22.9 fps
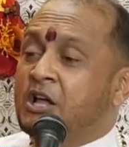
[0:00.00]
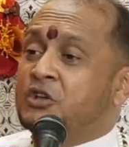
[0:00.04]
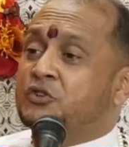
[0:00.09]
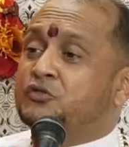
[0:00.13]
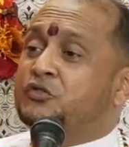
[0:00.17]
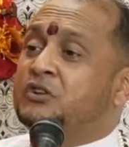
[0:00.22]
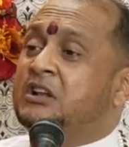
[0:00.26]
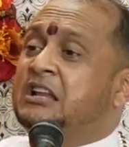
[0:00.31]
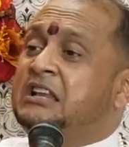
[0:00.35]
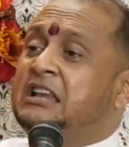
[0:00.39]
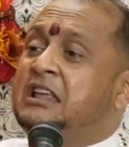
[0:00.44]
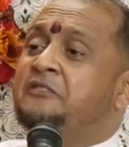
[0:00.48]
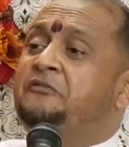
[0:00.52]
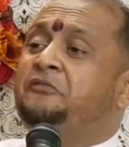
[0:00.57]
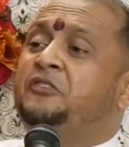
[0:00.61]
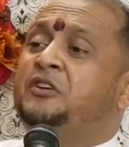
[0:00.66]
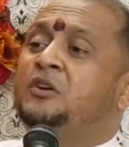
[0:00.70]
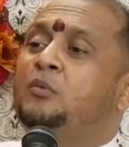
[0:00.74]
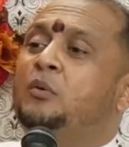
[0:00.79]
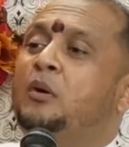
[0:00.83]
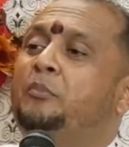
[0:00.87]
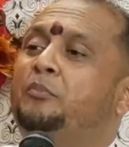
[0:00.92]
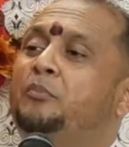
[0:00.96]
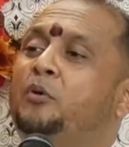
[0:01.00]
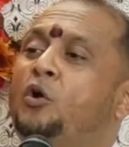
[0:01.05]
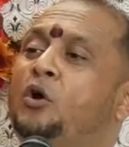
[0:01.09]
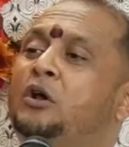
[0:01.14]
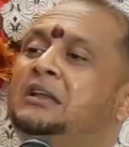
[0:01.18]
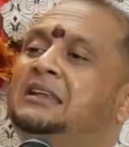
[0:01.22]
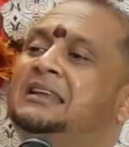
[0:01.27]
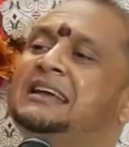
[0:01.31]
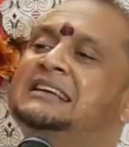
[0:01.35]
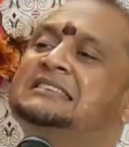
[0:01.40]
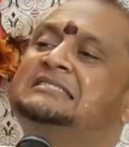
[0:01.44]
So that if you were
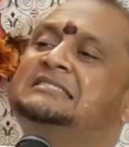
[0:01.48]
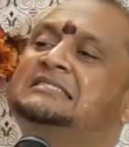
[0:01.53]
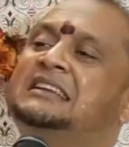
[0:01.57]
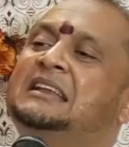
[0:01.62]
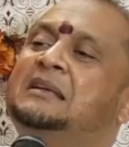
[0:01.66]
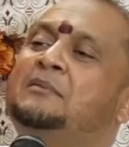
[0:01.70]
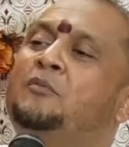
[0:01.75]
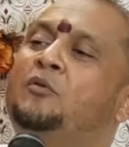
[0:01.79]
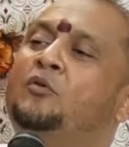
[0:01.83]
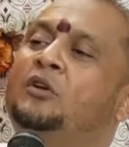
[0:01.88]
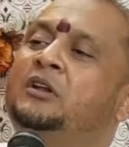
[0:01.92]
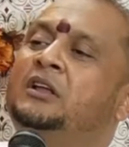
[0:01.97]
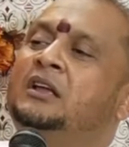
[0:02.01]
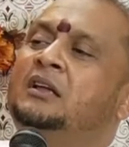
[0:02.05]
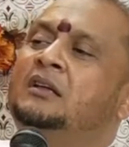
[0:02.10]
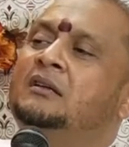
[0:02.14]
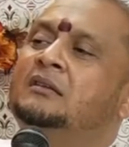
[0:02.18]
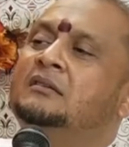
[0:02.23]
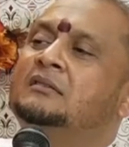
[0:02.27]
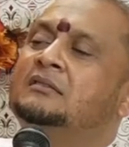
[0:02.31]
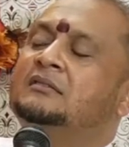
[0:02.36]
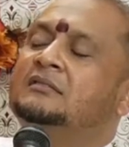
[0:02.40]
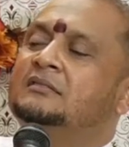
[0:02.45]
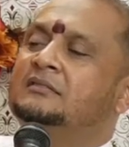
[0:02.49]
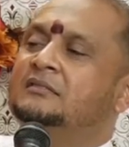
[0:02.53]
born yesterday morning,